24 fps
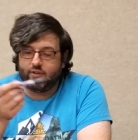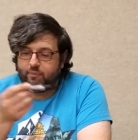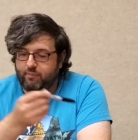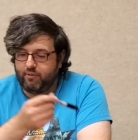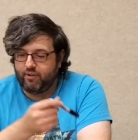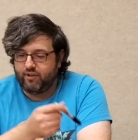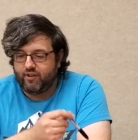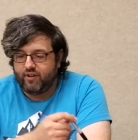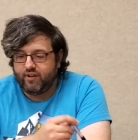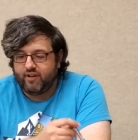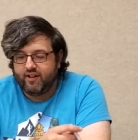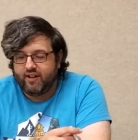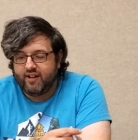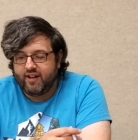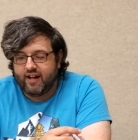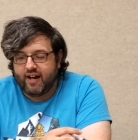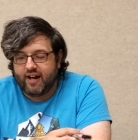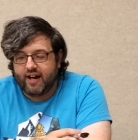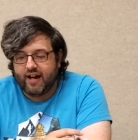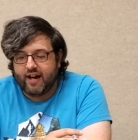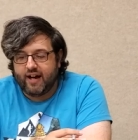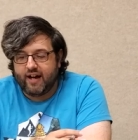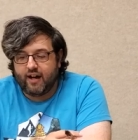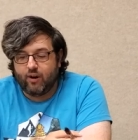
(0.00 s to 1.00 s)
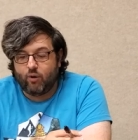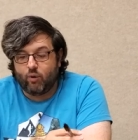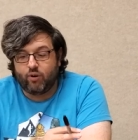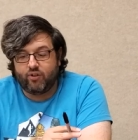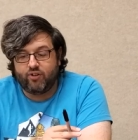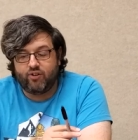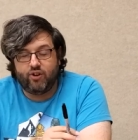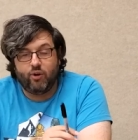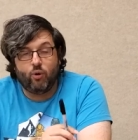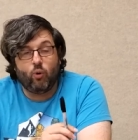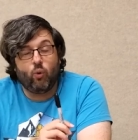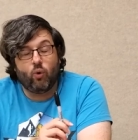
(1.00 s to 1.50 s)
Mm -hmm. Uh, or
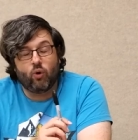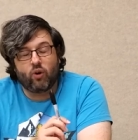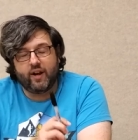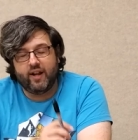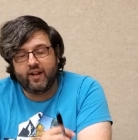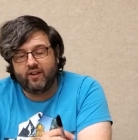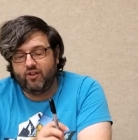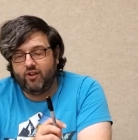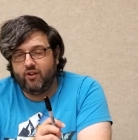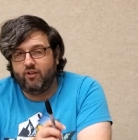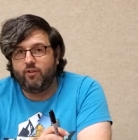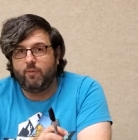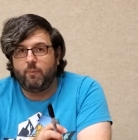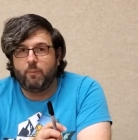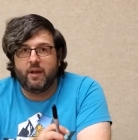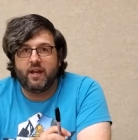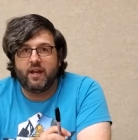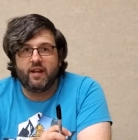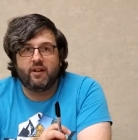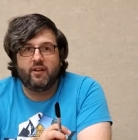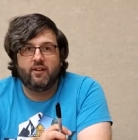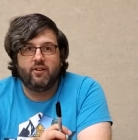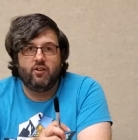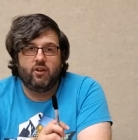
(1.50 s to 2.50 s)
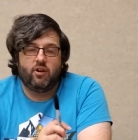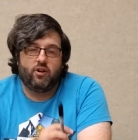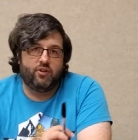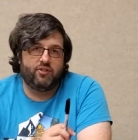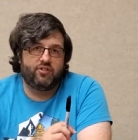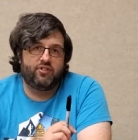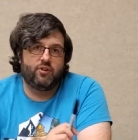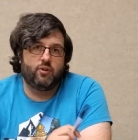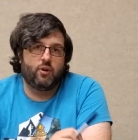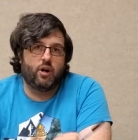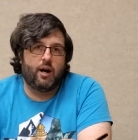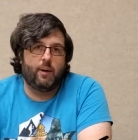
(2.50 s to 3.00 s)
or a toothpick,
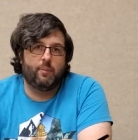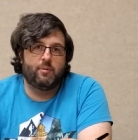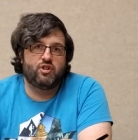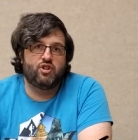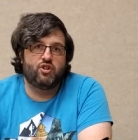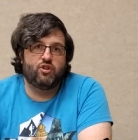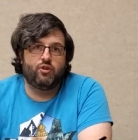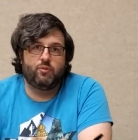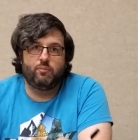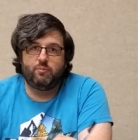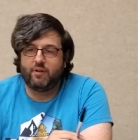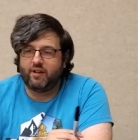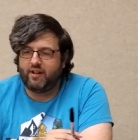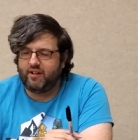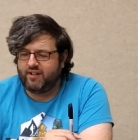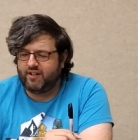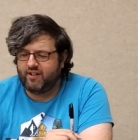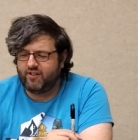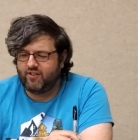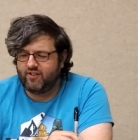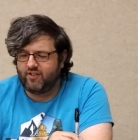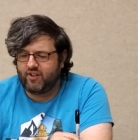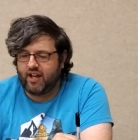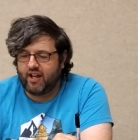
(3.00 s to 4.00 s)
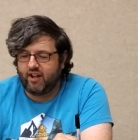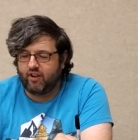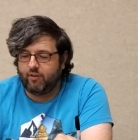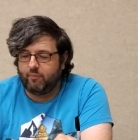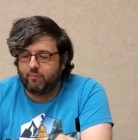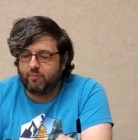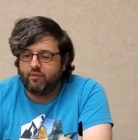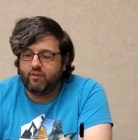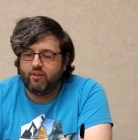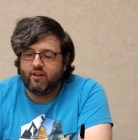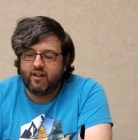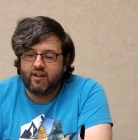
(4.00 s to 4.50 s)
also optional, but mm -hmm. it mm-hmm. does
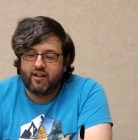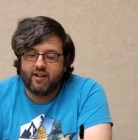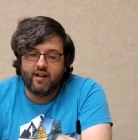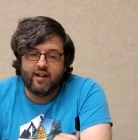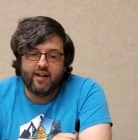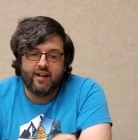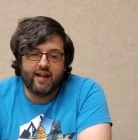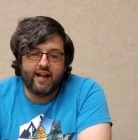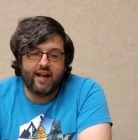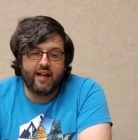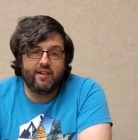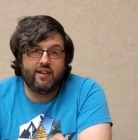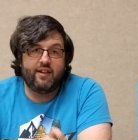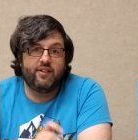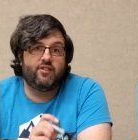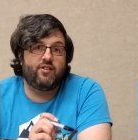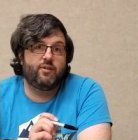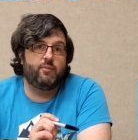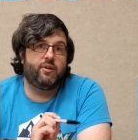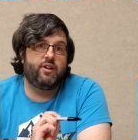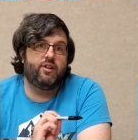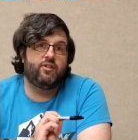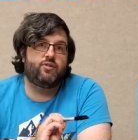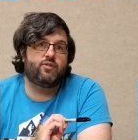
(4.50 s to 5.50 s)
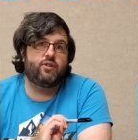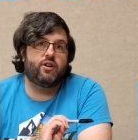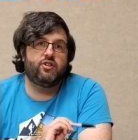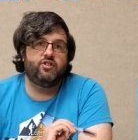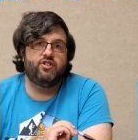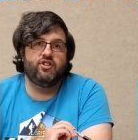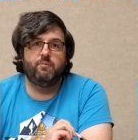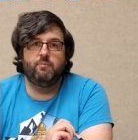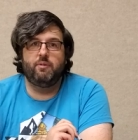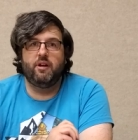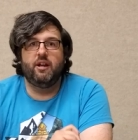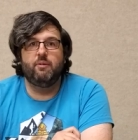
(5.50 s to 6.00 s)
help. Mm -hmm. And then some
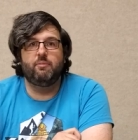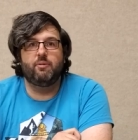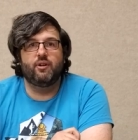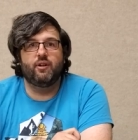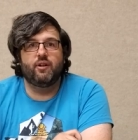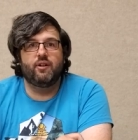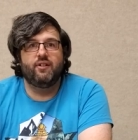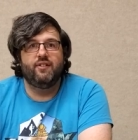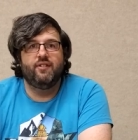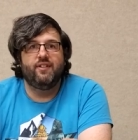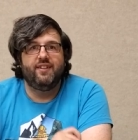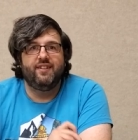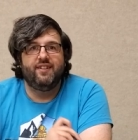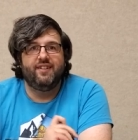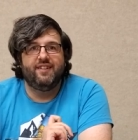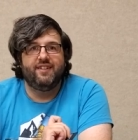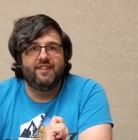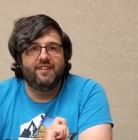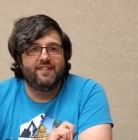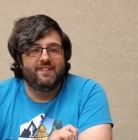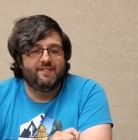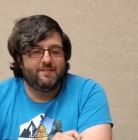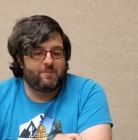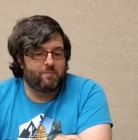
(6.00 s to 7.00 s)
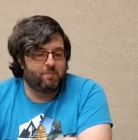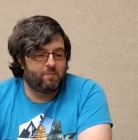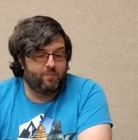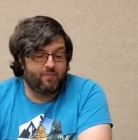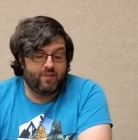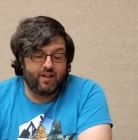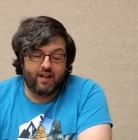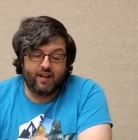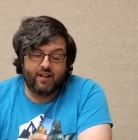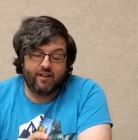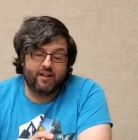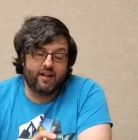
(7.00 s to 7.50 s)
construction paper. Very
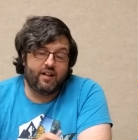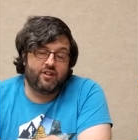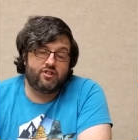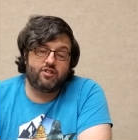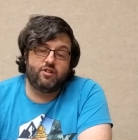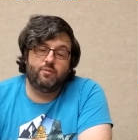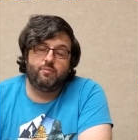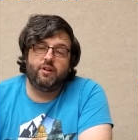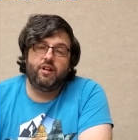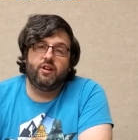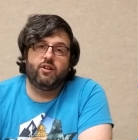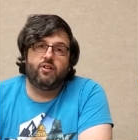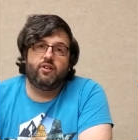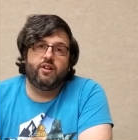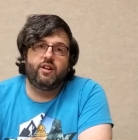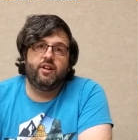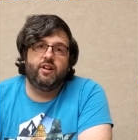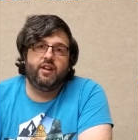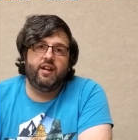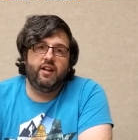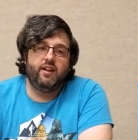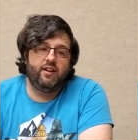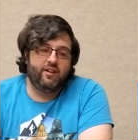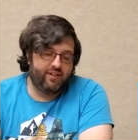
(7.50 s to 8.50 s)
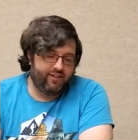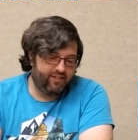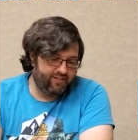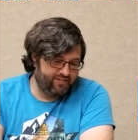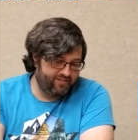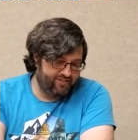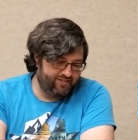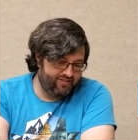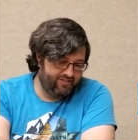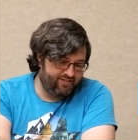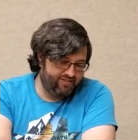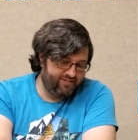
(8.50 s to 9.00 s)
cool. And that should be all you need.
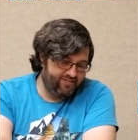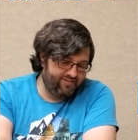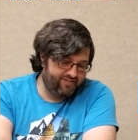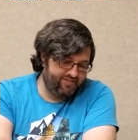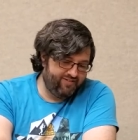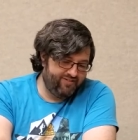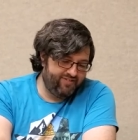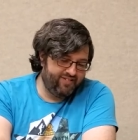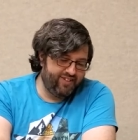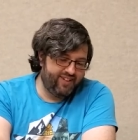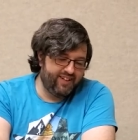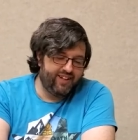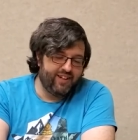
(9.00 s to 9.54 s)
Awesome.